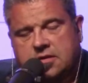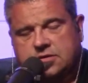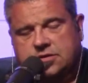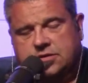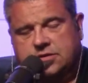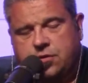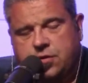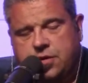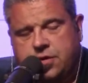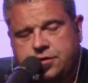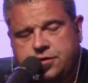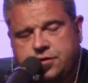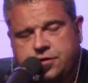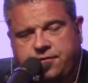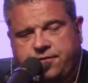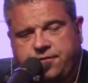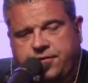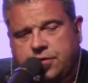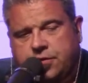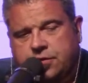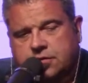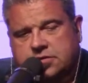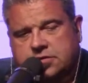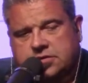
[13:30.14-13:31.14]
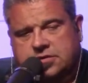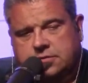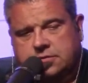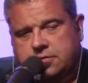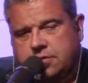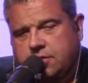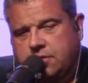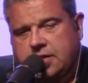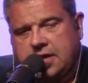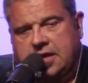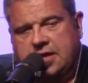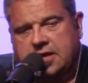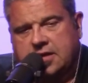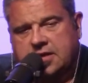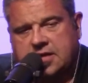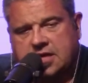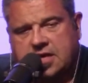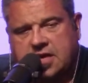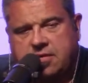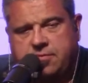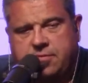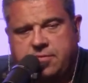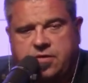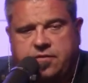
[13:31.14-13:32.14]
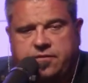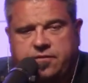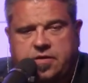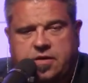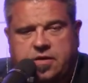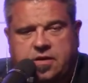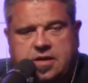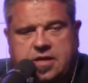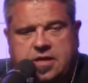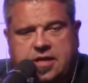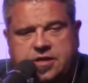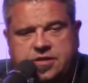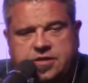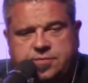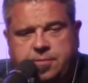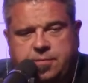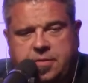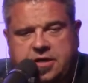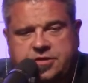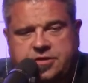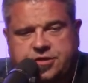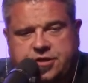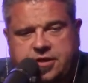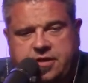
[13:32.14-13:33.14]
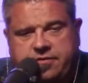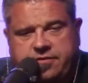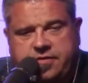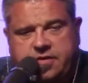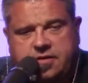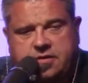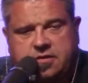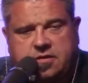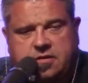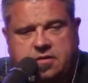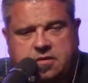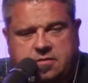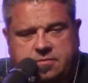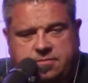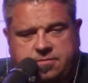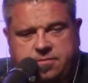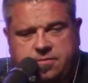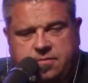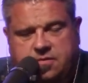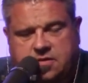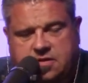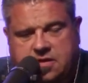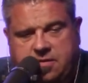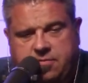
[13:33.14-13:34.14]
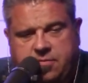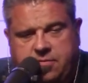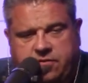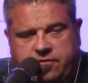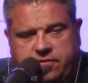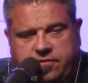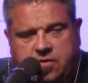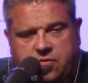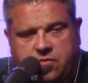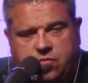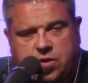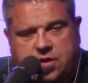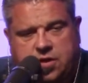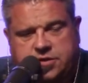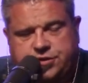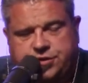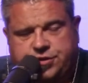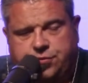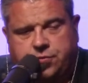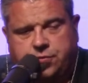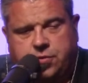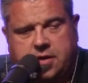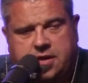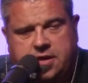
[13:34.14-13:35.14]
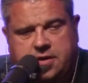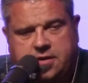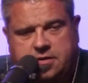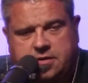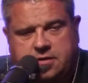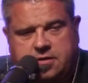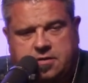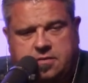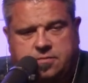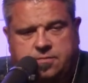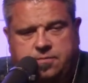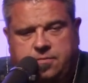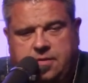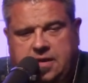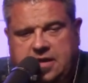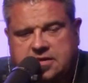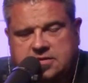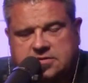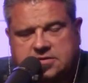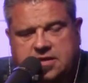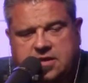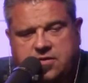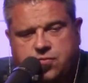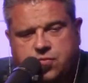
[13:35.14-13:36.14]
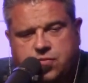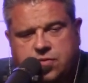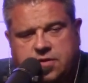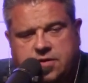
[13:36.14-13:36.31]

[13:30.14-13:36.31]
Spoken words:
so, did your folks? Do they get to come over and catch much of it, or come over and watch you run, or how's that